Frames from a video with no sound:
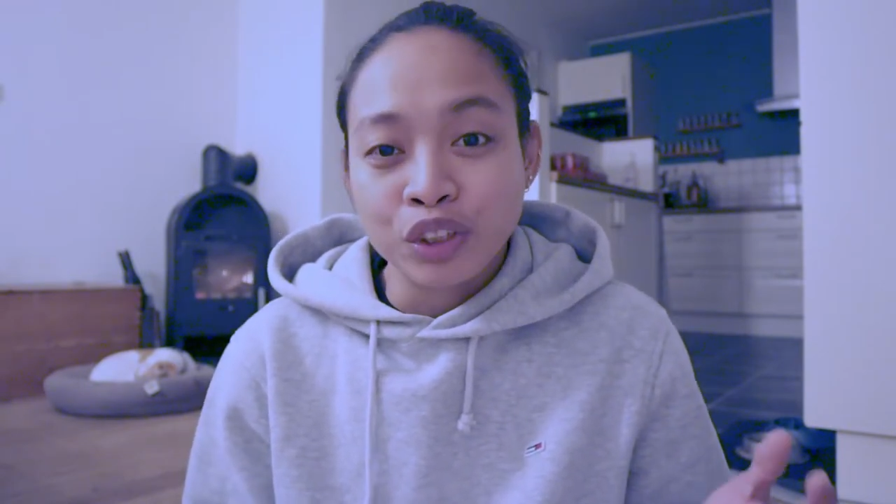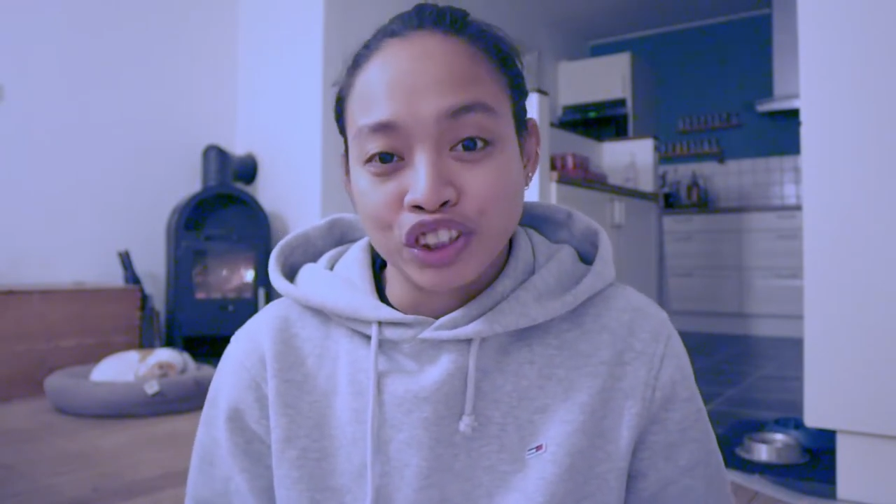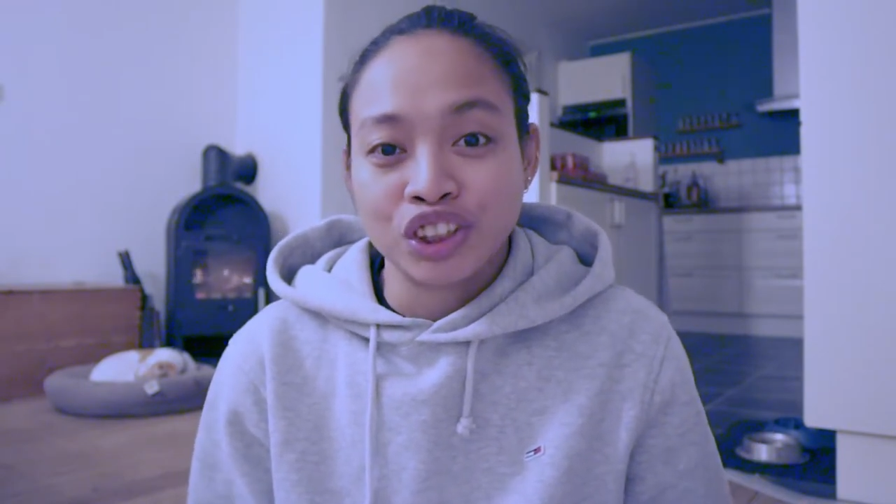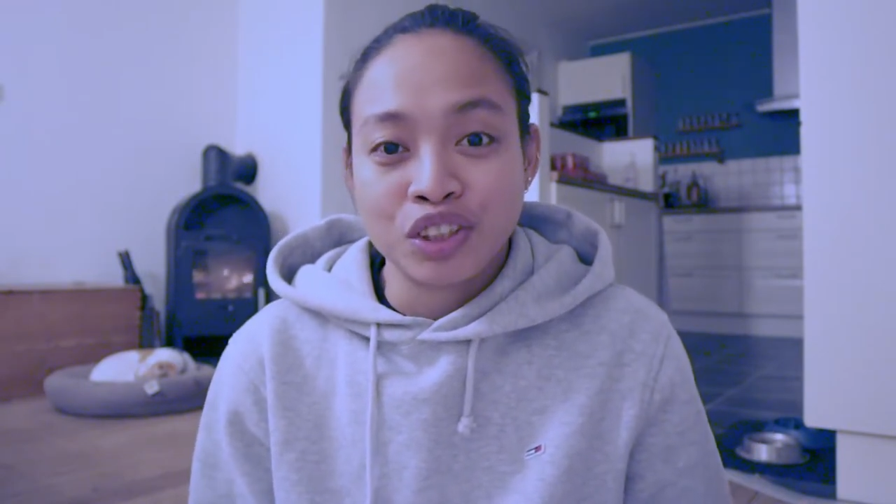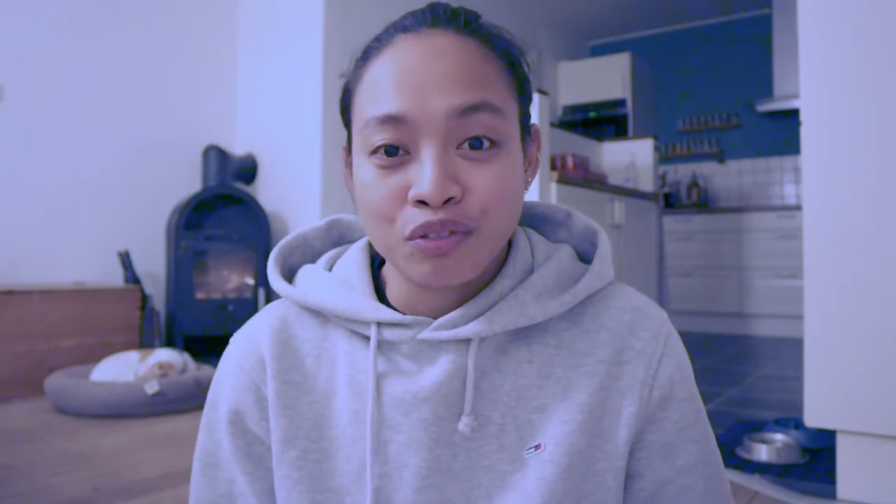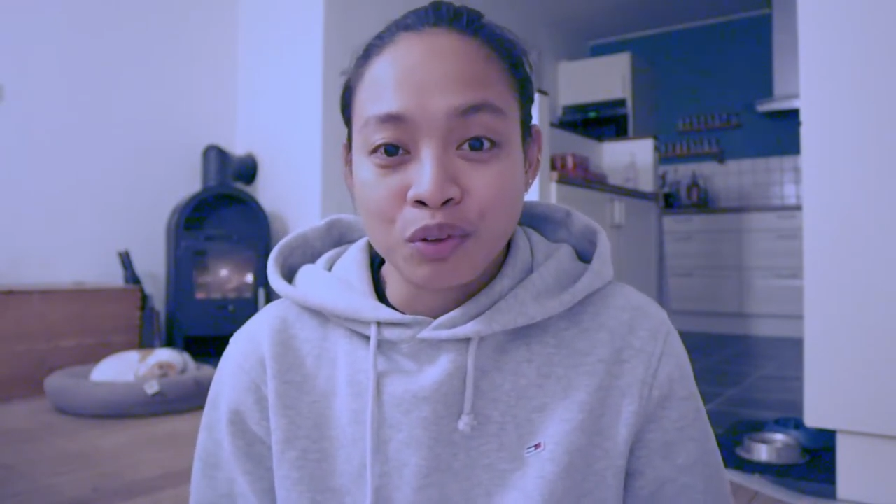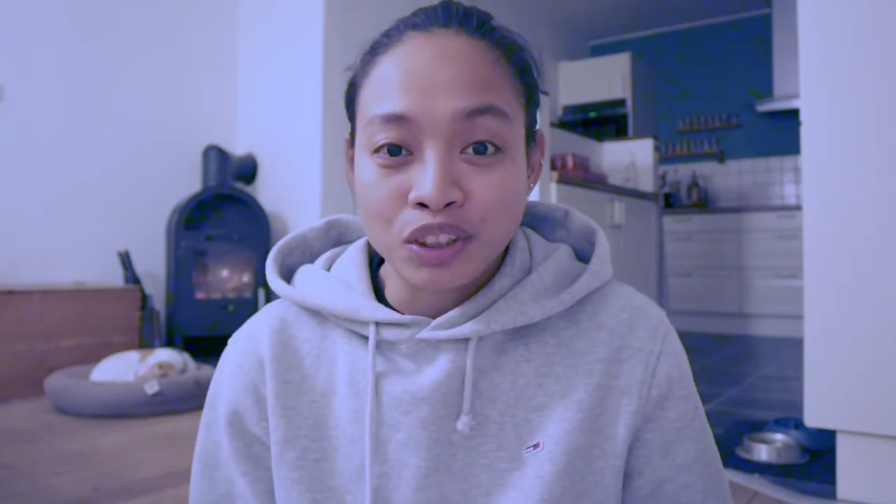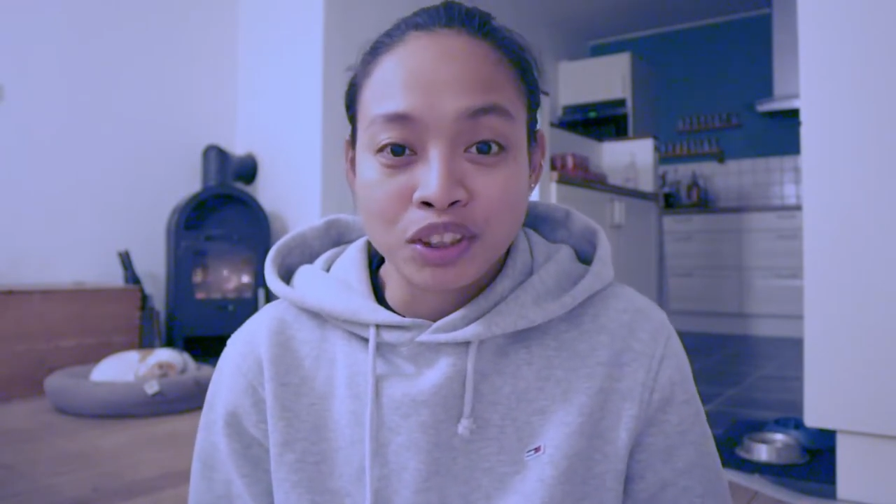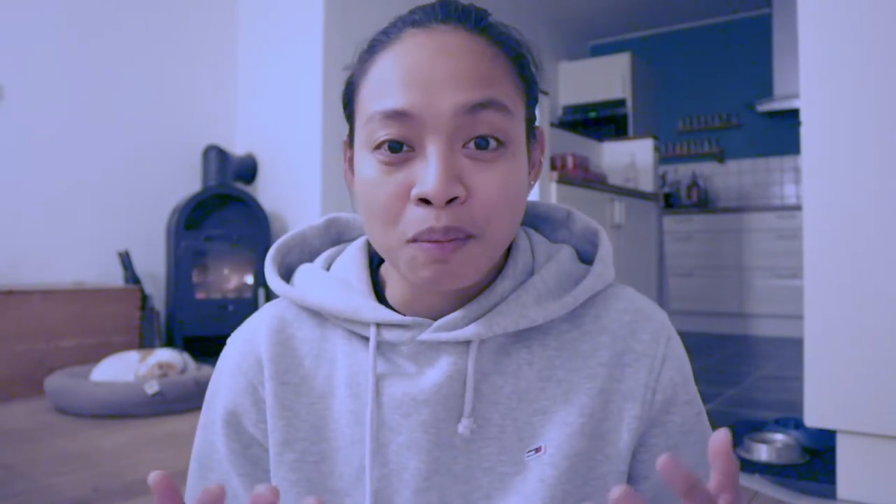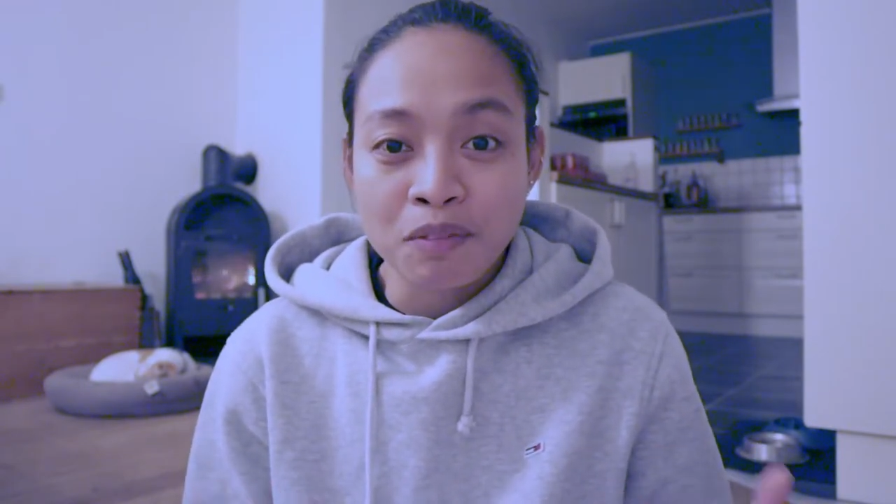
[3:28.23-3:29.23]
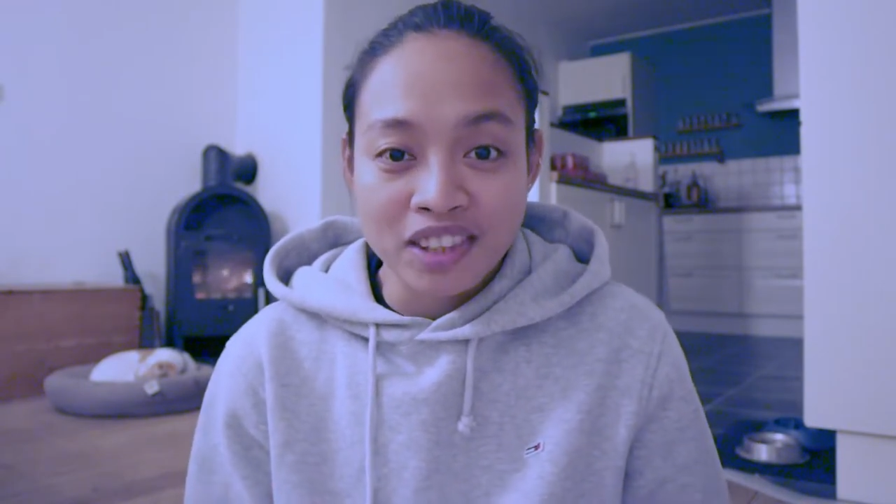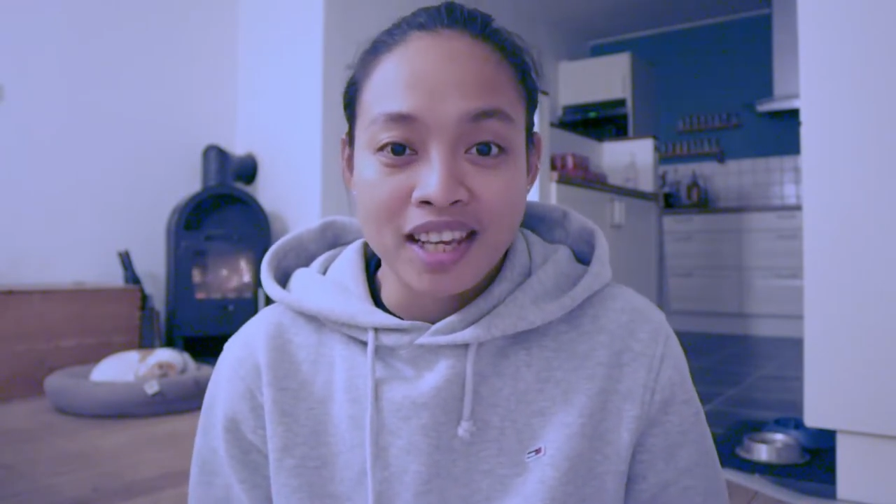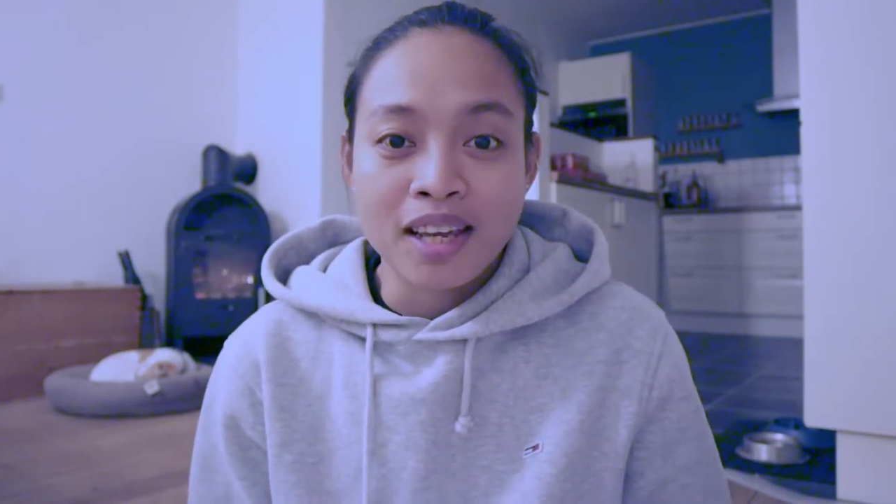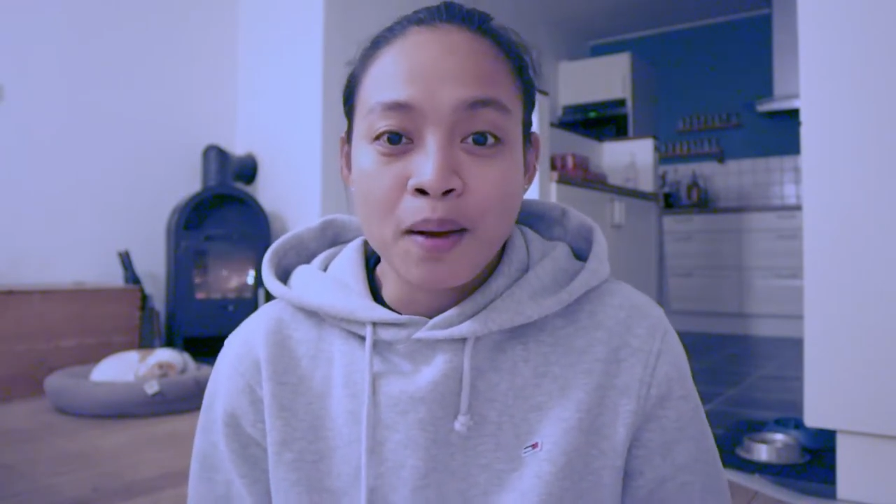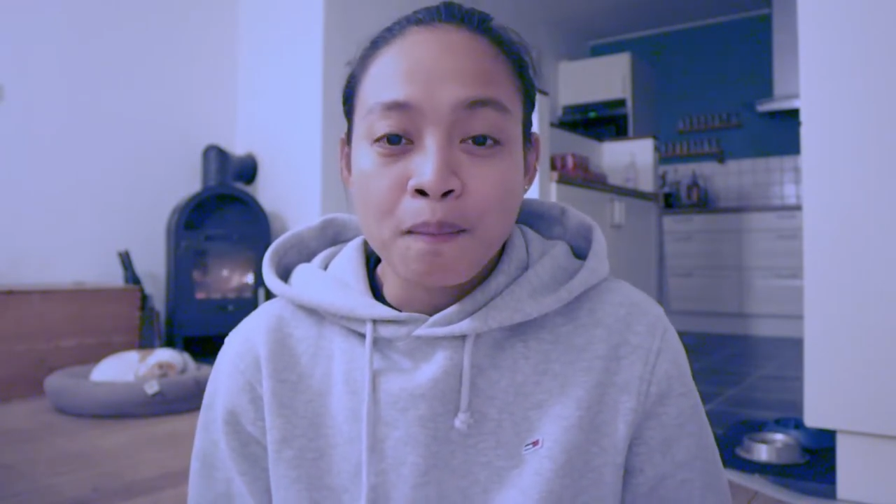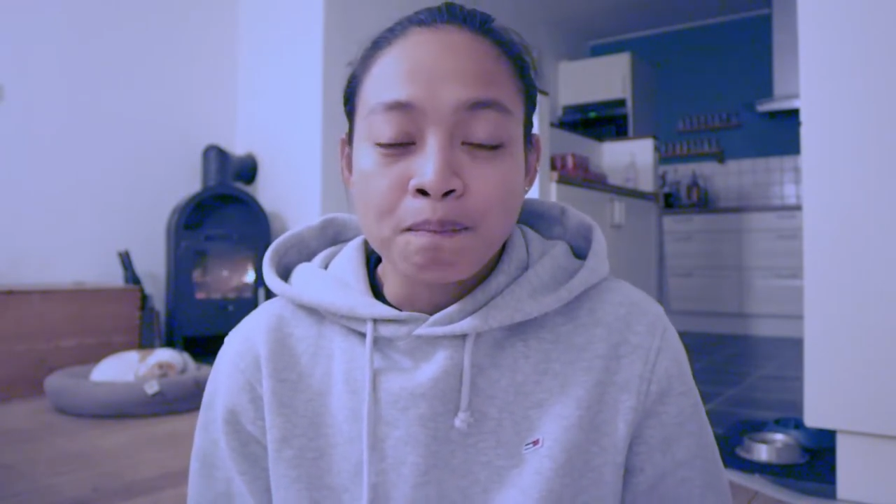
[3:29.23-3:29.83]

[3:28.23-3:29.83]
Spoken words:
wish for something.